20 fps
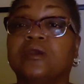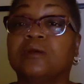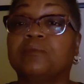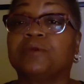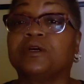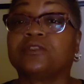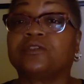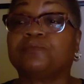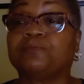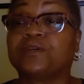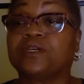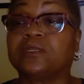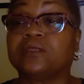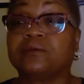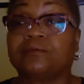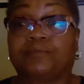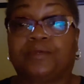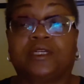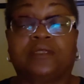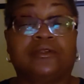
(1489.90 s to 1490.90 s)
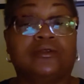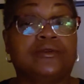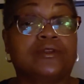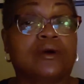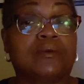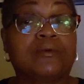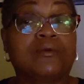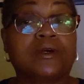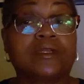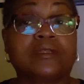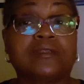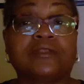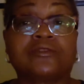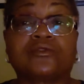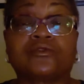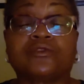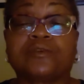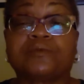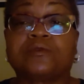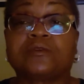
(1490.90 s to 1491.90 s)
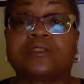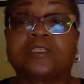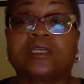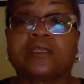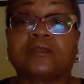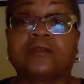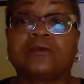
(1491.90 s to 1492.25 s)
But you know, one of the scriptures that,